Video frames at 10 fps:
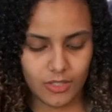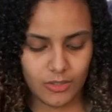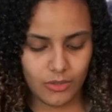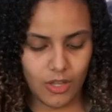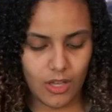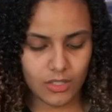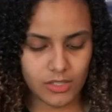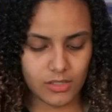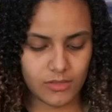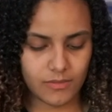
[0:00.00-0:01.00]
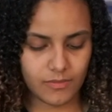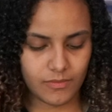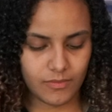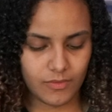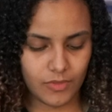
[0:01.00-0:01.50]
You lost
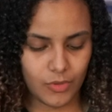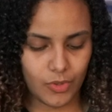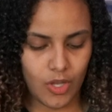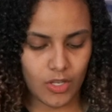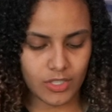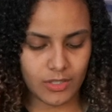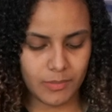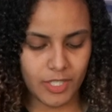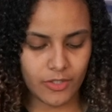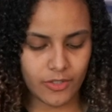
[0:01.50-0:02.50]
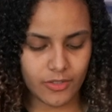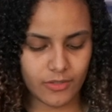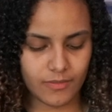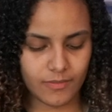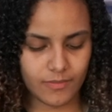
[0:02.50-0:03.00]
the beard.
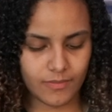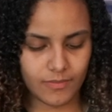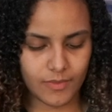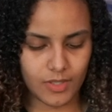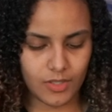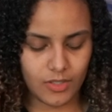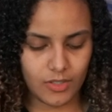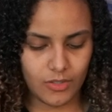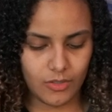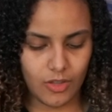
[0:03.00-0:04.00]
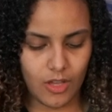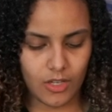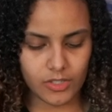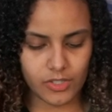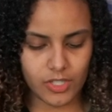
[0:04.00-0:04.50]
You
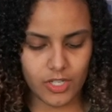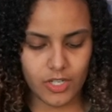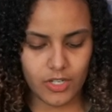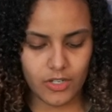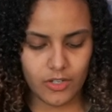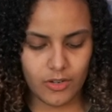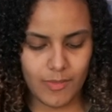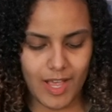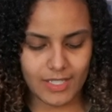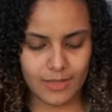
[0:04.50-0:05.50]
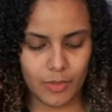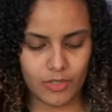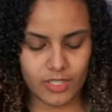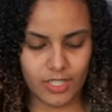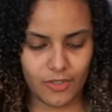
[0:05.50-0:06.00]
lost your
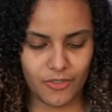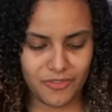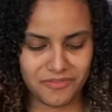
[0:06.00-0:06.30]
basketball skill.